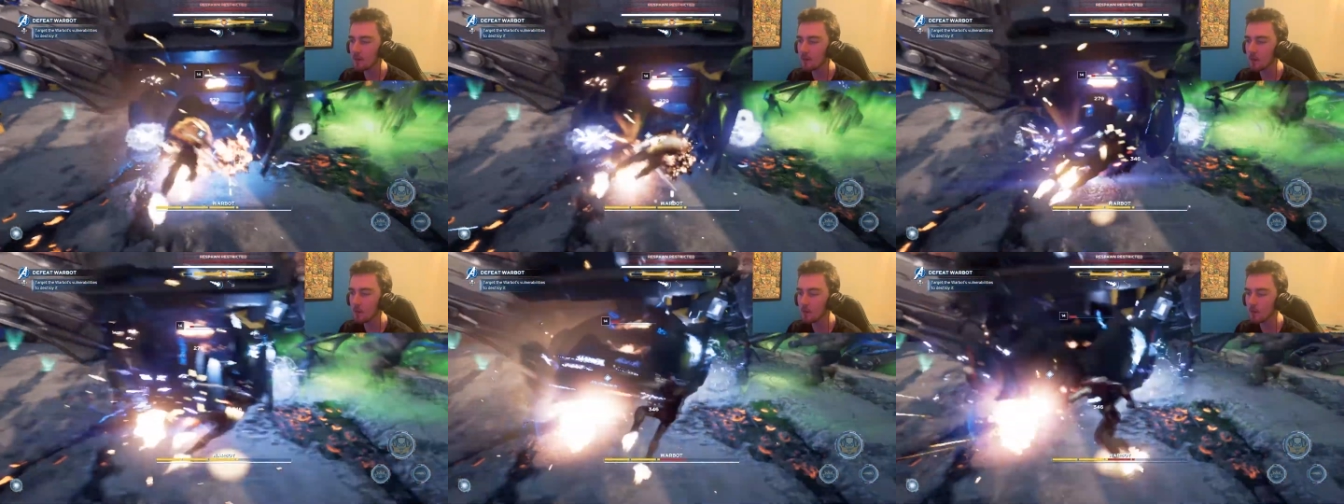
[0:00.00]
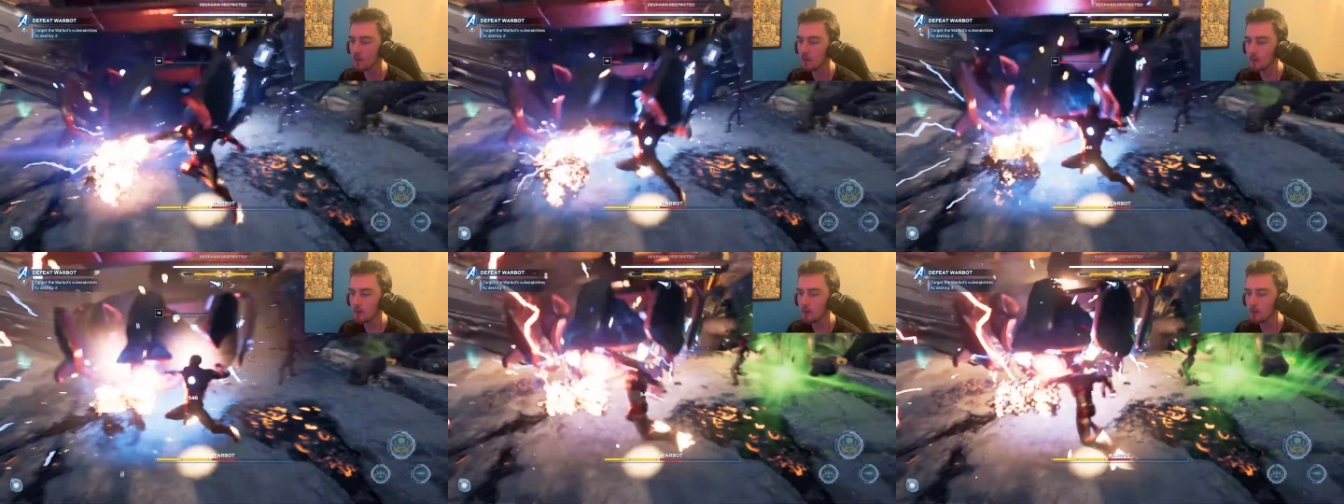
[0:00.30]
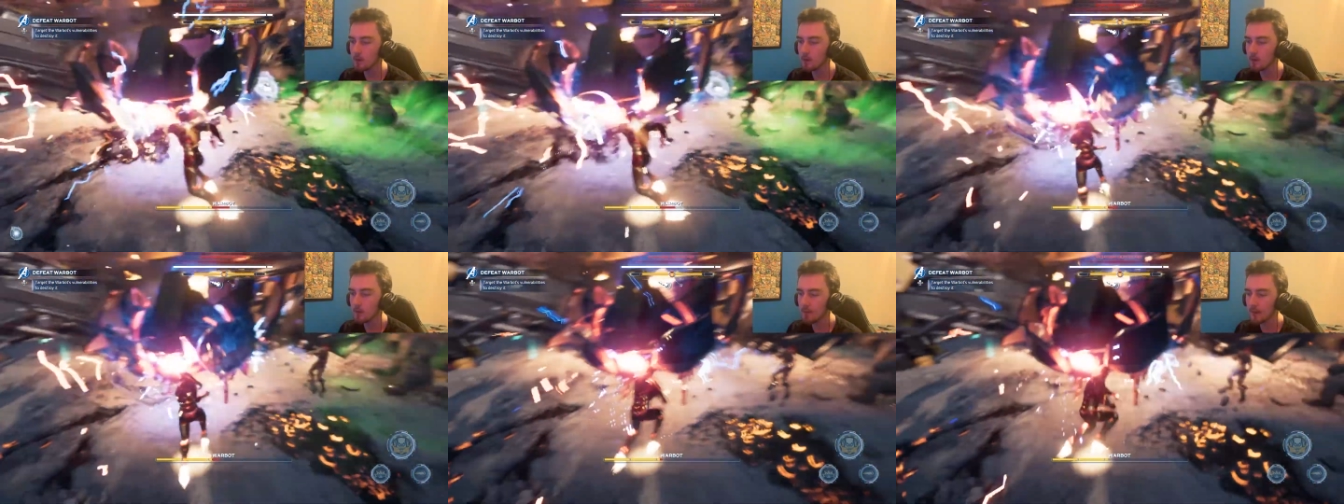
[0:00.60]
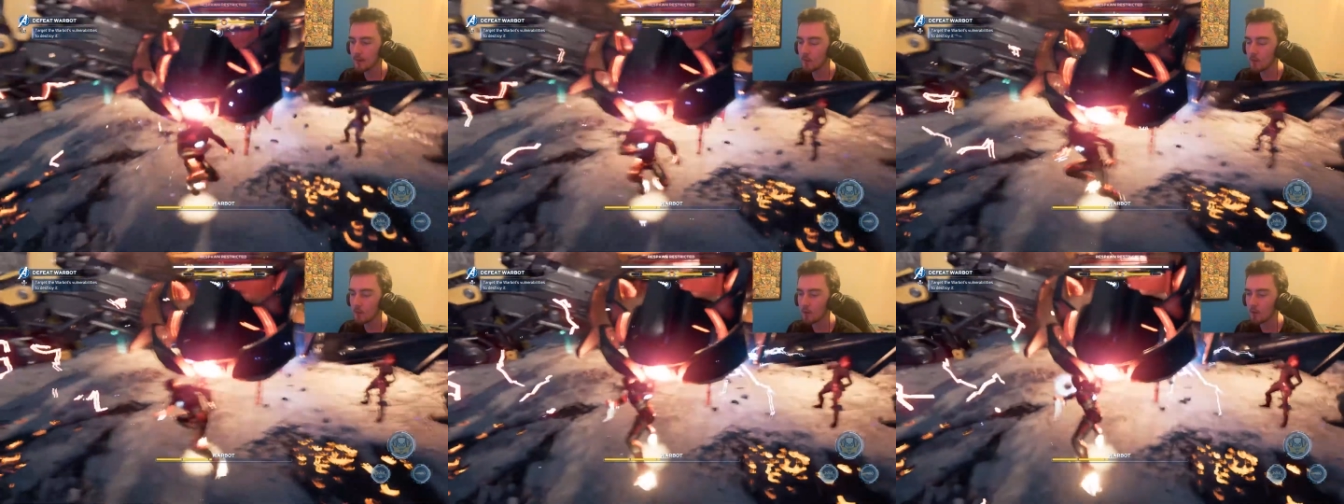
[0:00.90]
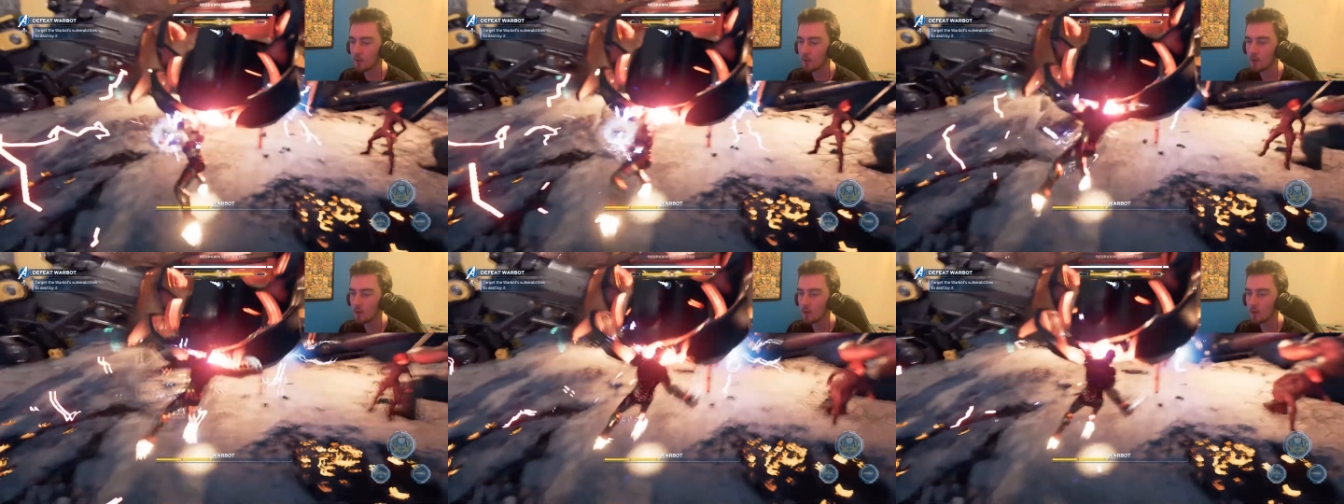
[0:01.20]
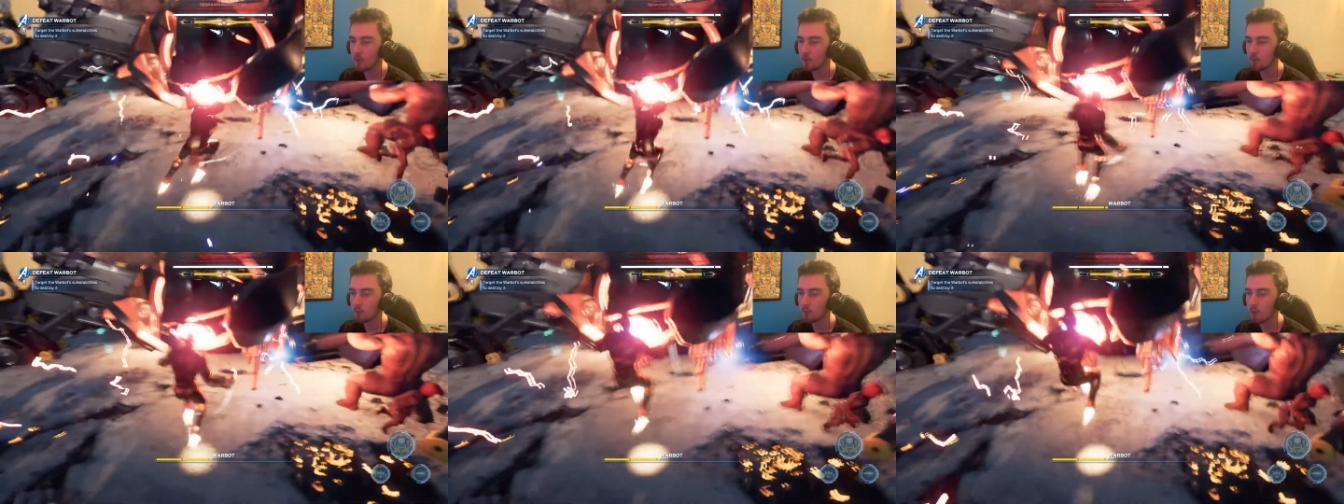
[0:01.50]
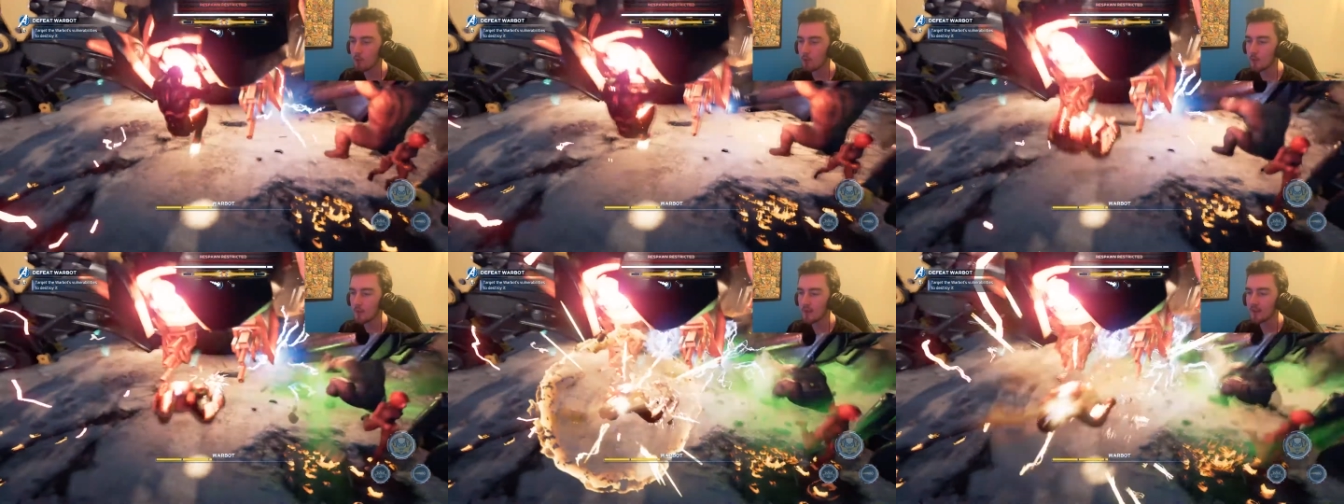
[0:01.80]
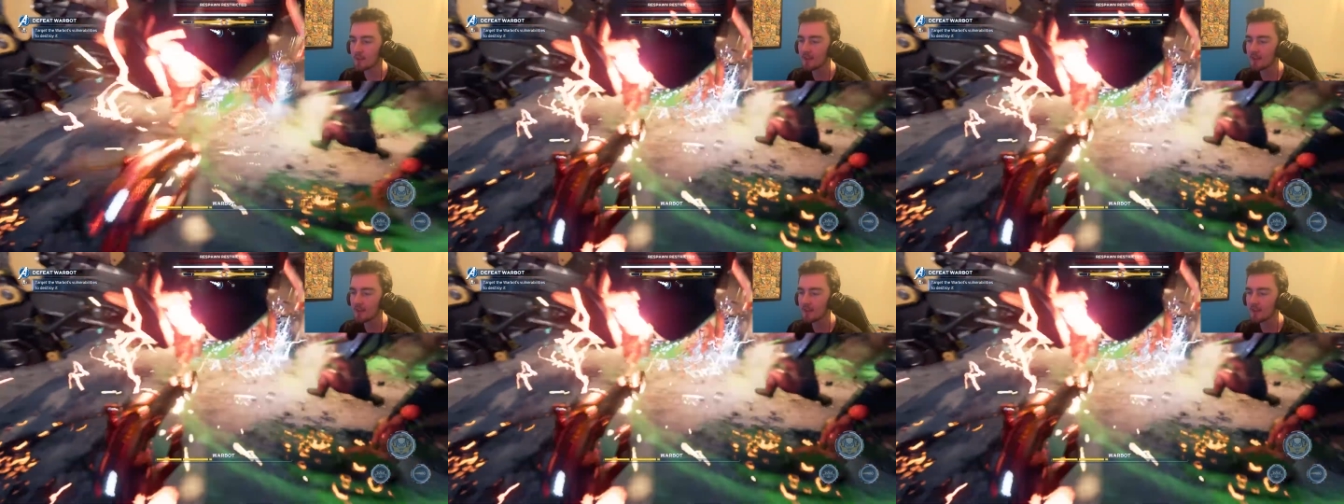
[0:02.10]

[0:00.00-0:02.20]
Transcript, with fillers: Hulk. Black Widow, bro, its